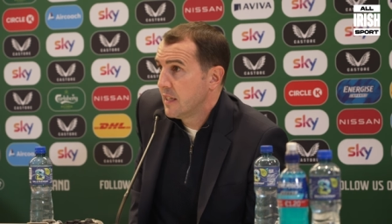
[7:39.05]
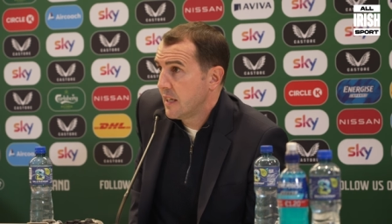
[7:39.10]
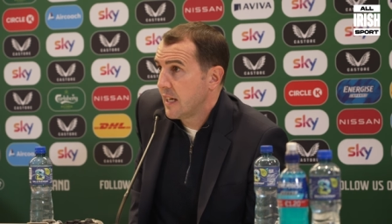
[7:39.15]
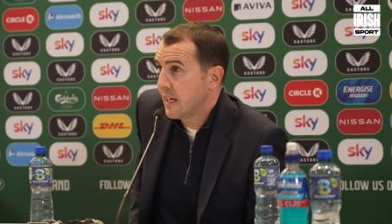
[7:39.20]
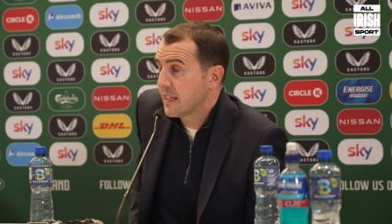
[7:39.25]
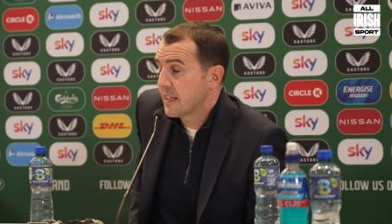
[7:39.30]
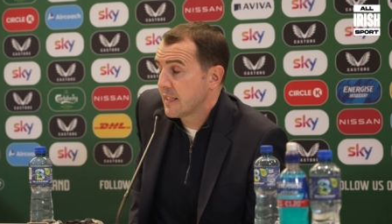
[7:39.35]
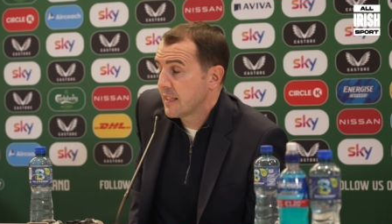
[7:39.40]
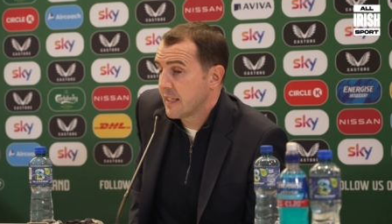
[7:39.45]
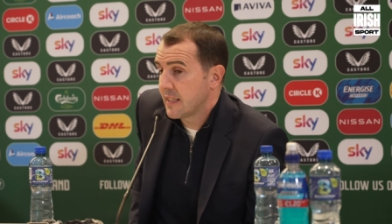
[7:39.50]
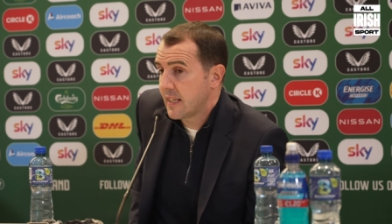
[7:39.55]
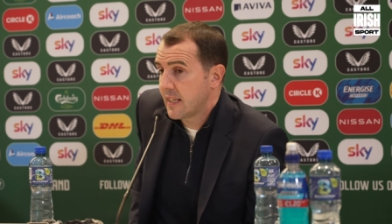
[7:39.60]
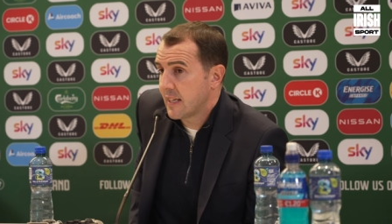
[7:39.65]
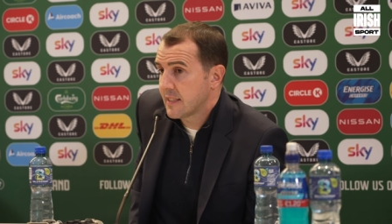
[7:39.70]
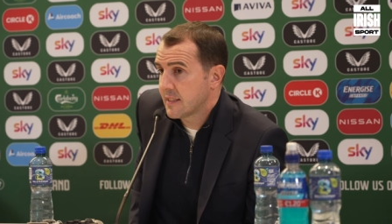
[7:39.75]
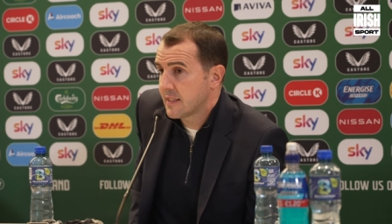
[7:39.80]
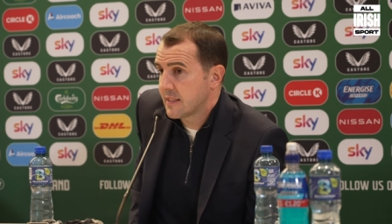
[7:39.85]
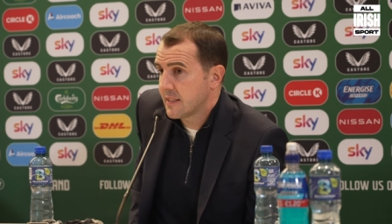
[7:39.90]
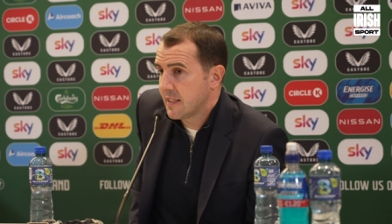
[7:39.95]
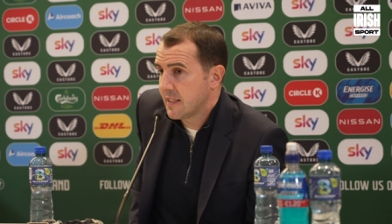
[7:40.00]
And I think
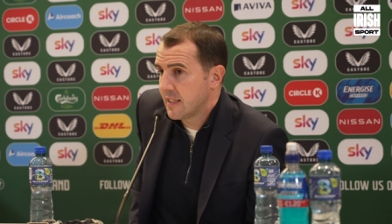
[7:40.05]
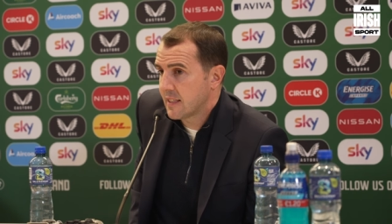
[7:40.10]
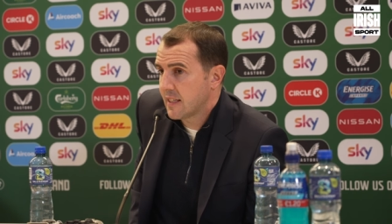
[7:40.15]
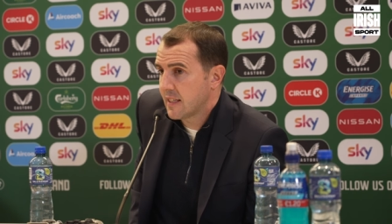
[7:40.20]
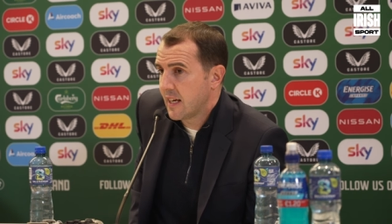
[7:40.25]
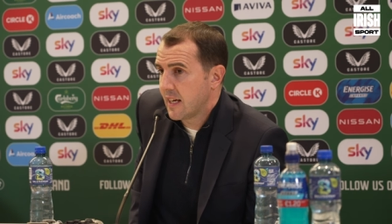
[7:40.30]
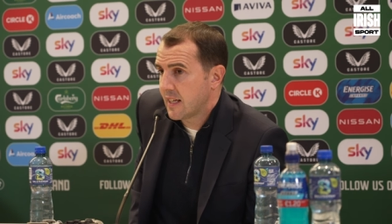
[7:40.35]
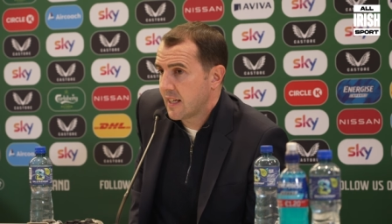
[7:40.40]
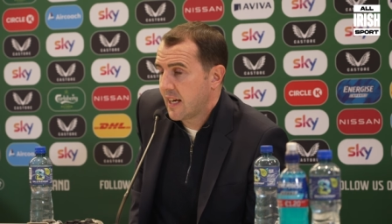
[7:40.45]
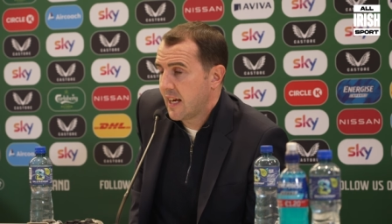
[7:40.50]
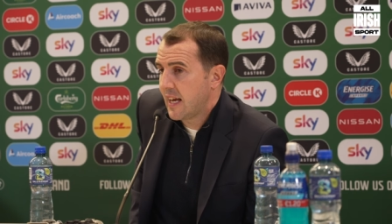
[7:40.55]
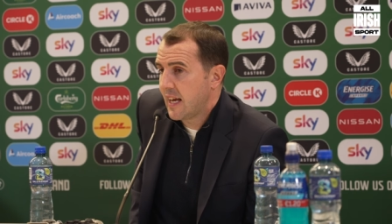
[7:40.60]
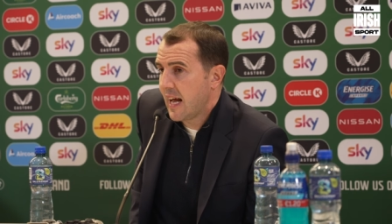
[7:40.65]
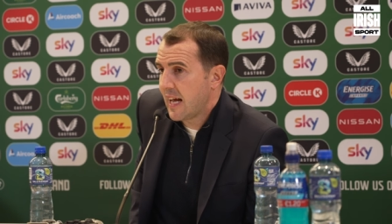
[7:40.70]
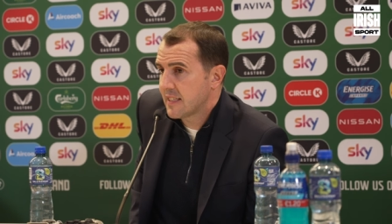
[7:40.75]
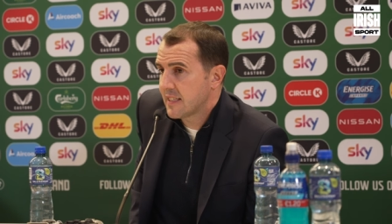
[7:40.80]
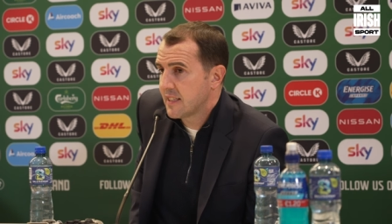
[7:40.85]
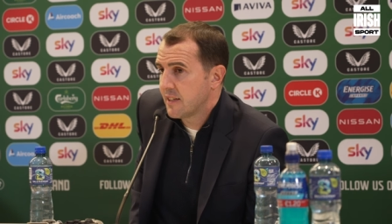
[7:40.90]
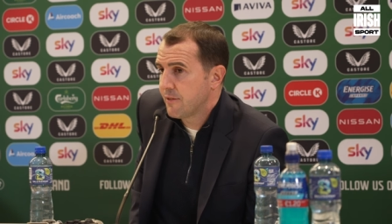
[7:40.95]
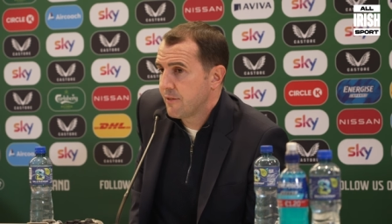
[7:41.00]
that's a key
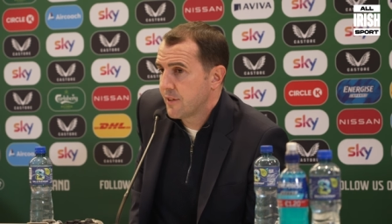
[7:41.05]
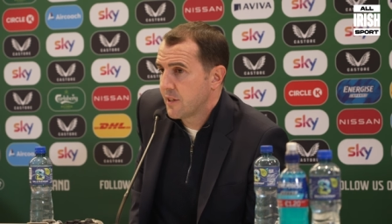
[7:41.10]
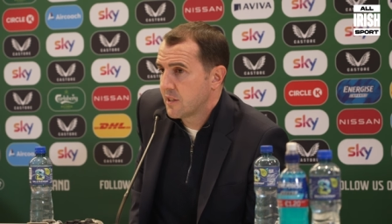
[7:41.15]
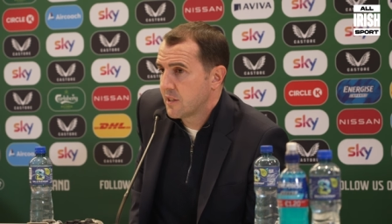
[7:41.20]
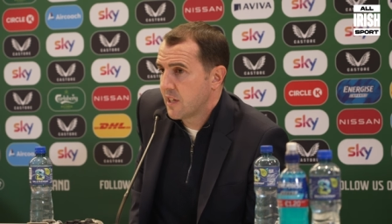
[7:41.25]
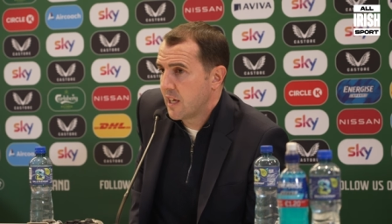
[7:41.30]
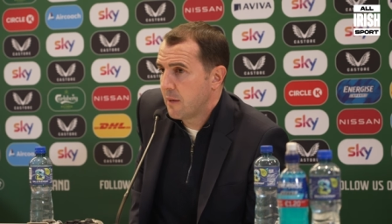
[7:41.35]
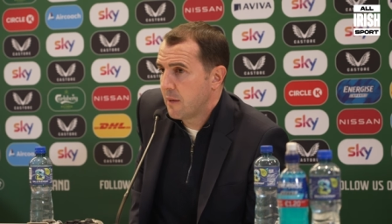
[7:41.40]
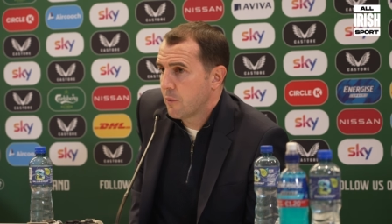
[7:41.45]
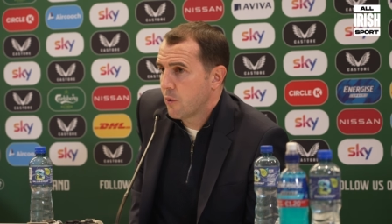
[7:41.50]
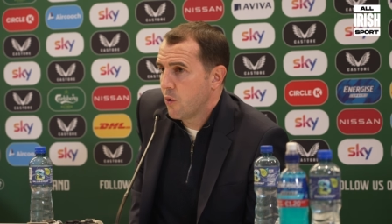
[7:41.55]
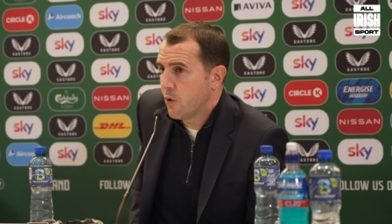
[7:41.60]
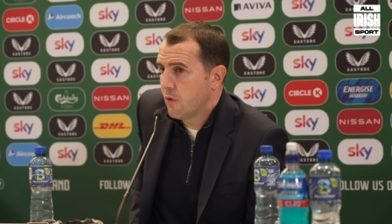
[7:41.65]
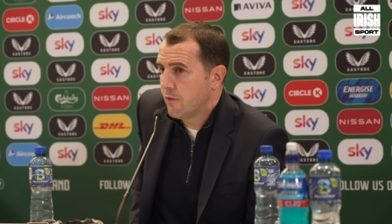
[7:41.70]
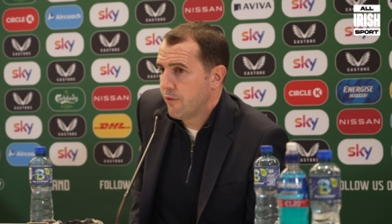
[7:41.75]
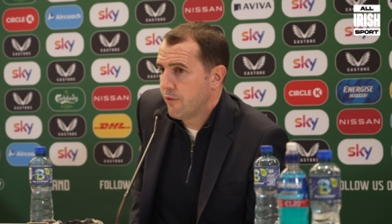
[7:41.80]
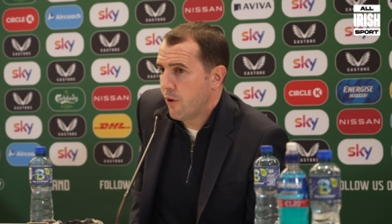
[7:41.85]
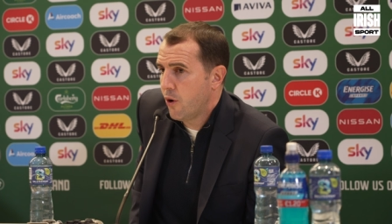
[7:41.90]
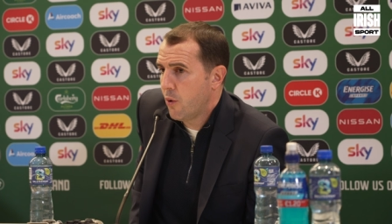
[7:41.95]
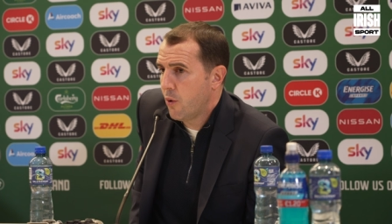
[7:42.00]
asset for the team going
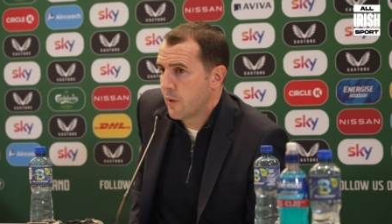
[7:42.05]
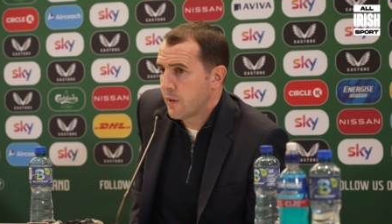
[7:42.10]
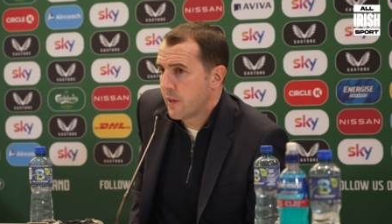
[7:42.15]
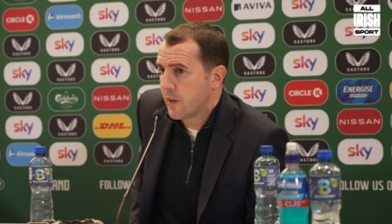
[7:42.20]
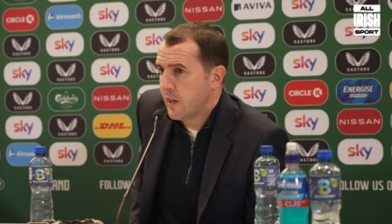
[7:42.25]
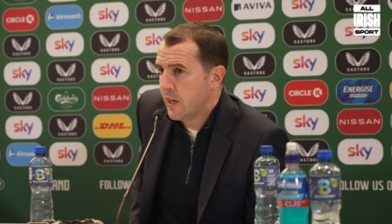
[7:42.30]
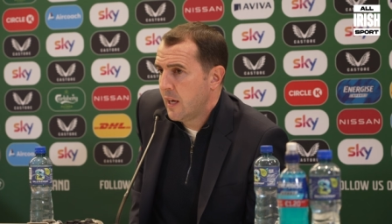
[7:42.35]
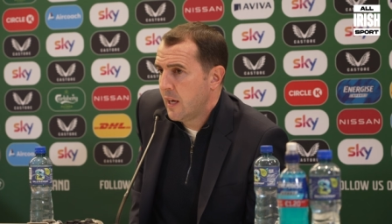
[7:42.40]
forward.